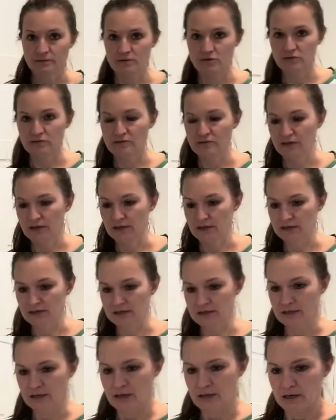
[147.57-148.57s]
so I've got
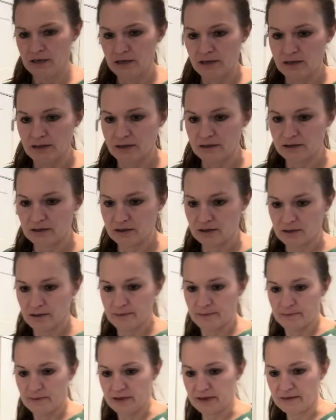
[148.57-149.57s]

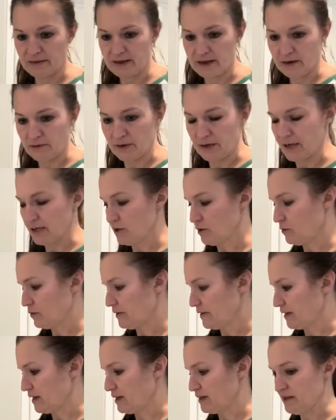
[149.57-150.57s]
get that ready. Oh,
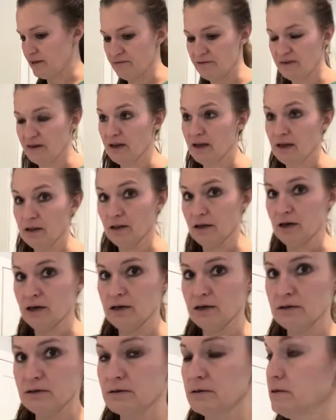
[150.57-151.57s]
and then I need
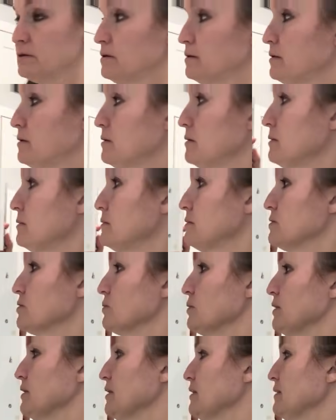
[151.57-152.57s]
vanilla. So
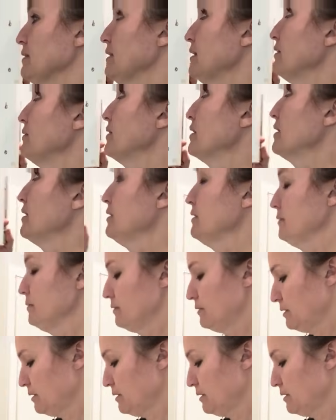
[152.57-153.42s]
we're gonna get that ready.